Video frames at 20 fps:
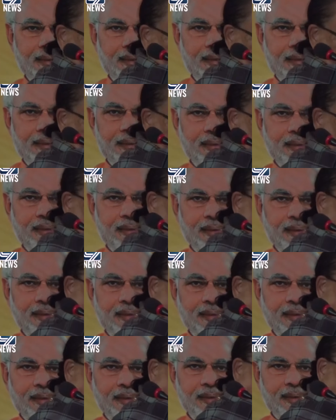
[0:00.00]

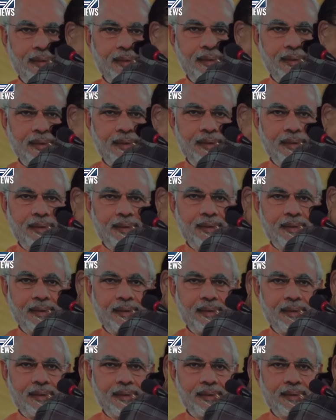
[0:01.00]

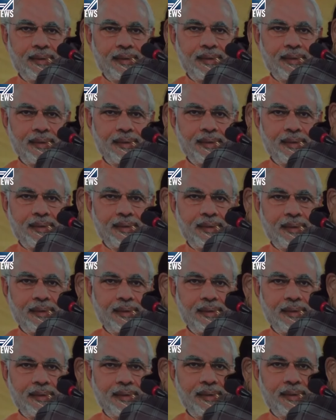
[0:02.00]

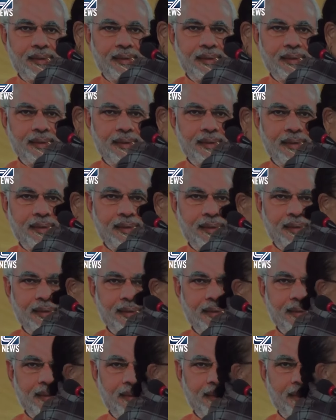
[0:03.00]

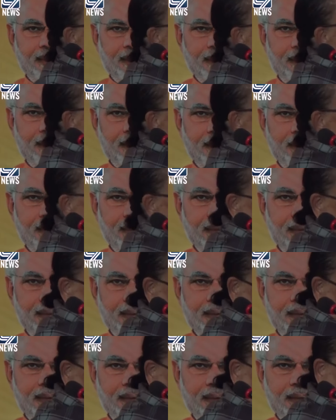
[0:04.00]

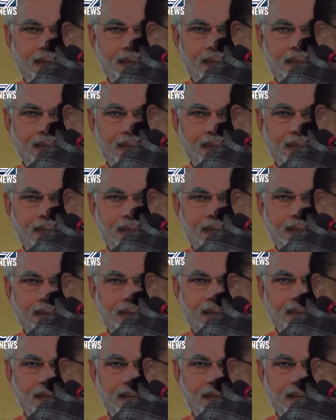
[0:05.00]
(not speaking)